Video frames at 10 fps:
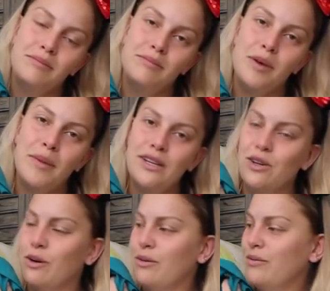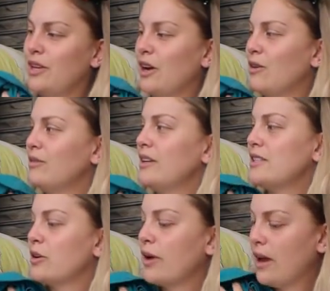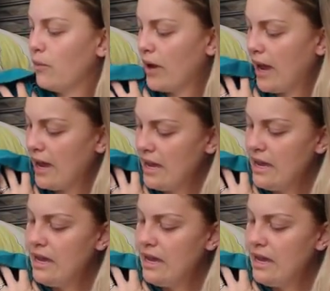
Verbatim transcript: memento, you know? It's a great way